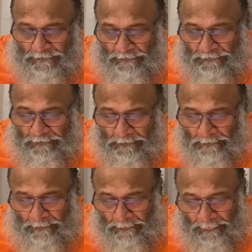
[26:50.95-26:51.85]

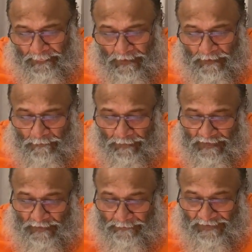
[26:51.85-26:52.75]

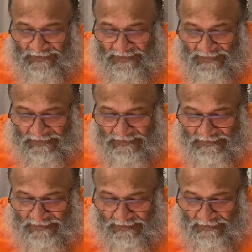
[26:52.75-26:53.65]
But the
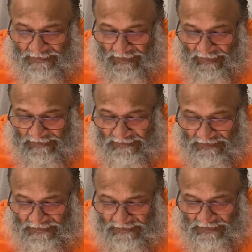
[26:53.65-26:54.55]
presence, the
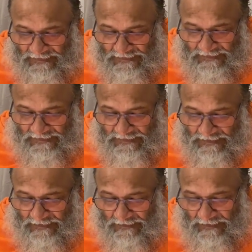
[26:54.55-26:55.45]
existence,
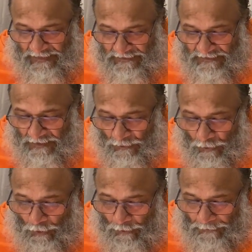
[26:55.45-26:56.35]
that is the
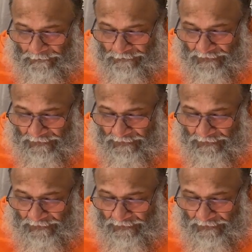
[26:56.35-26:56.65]
rope,